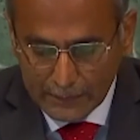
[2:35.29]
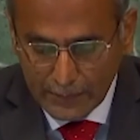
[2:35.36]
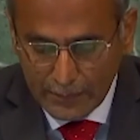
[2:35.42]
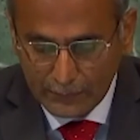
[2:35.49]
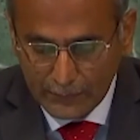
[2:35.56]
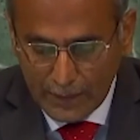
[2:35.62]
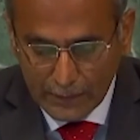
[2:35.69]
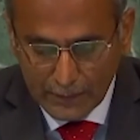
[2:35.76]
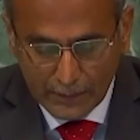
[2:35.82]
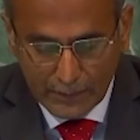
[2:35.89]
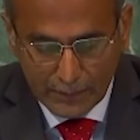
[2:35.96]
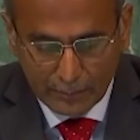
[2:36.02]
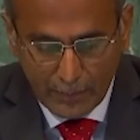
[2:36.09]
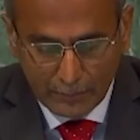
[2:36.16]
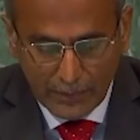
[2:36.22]
have
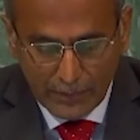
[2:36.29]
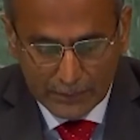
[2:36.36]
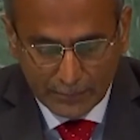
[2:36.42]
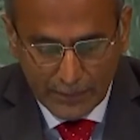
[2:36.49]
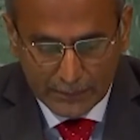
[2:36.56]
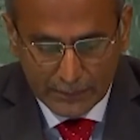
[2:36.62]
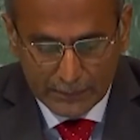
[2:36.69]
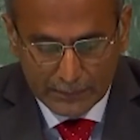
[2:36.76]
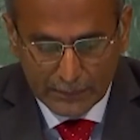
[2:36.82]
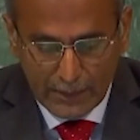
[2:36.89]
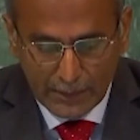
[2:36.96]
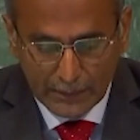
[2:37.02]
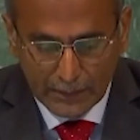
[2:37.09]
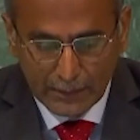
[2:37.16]
targeted public spaces like